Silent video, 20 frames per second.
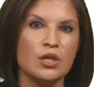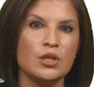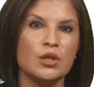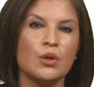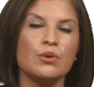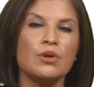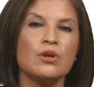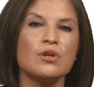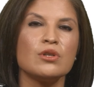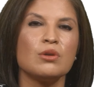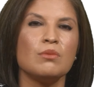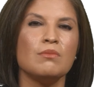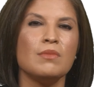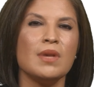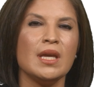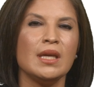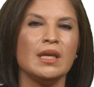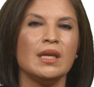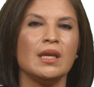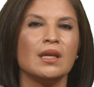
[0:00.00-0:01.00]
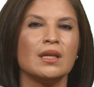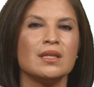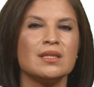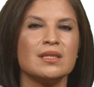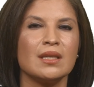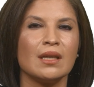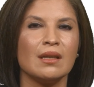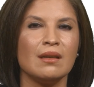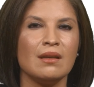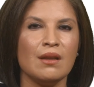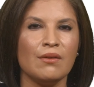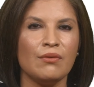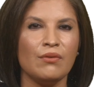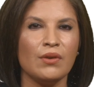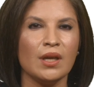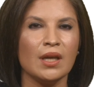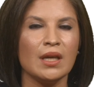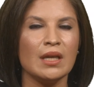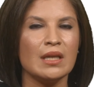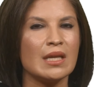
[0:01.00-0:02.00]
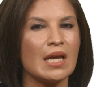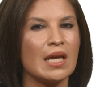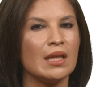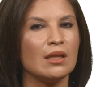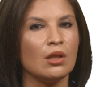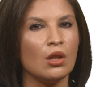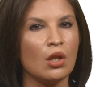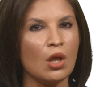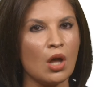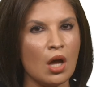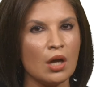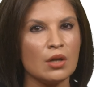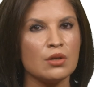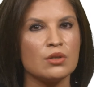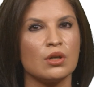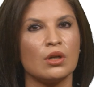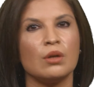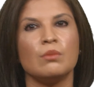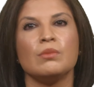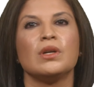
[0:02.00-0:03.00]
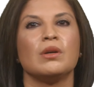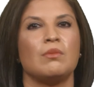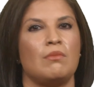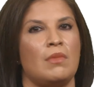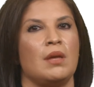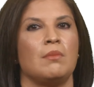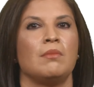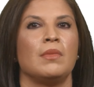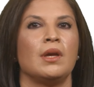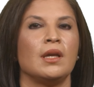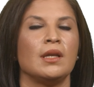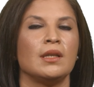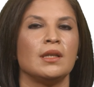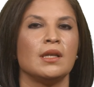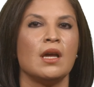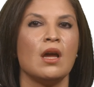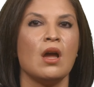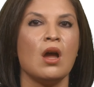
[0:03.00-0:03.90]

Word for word: Donors are making a significant and long term commitment